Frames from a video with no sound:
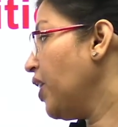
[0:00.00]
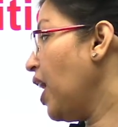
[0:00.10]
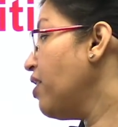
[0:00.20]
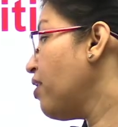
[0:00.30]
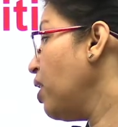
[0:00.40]

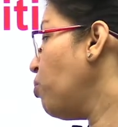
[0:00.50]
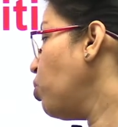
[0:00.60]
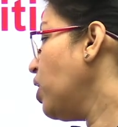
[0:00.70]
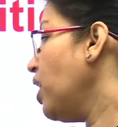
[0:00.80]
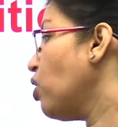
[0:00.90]
can
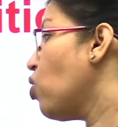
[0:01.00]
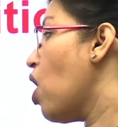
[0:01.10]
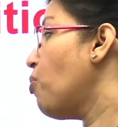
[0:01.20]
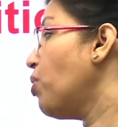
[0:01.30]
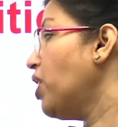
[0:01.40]
reboot their
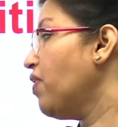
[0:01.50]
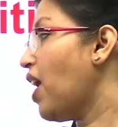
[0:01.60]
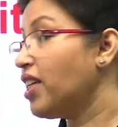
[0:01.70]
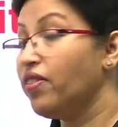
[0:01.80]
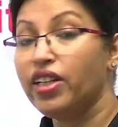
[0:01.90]
cooperative
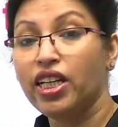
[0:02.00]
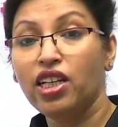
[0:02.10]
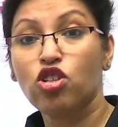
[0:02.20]
activity,